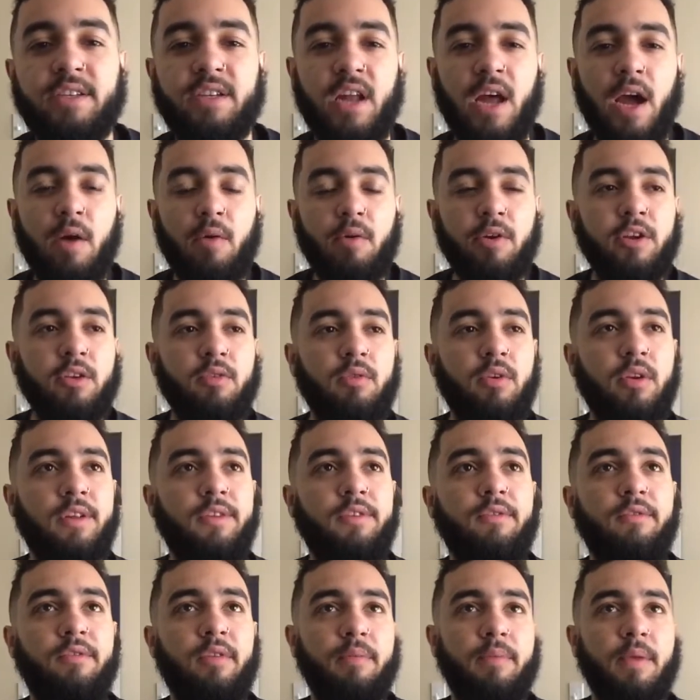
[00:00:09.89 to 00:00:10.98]
and how are you going to
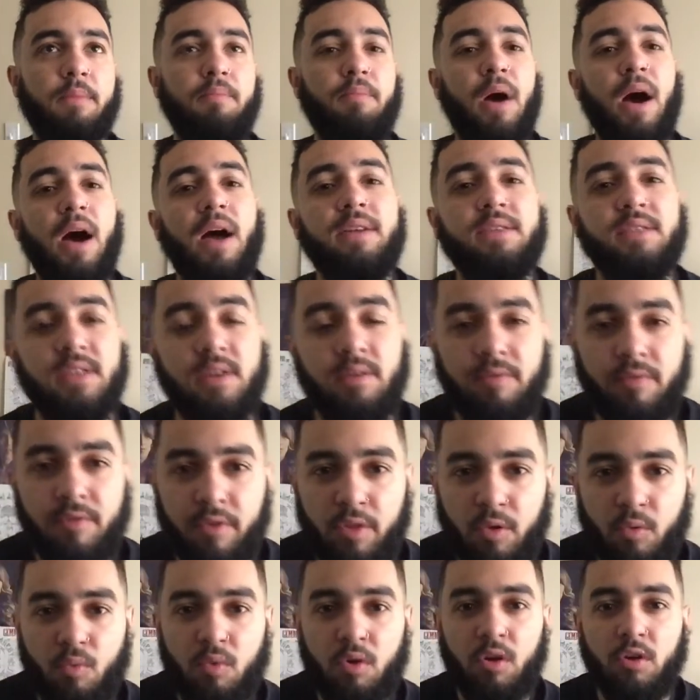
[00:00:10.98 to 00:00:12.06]
do something positive for
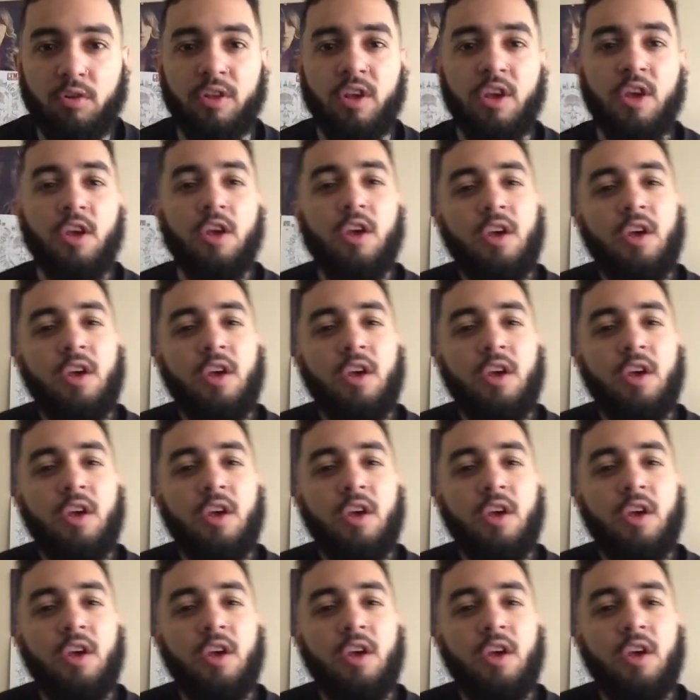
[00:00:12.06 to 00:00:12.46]
the world?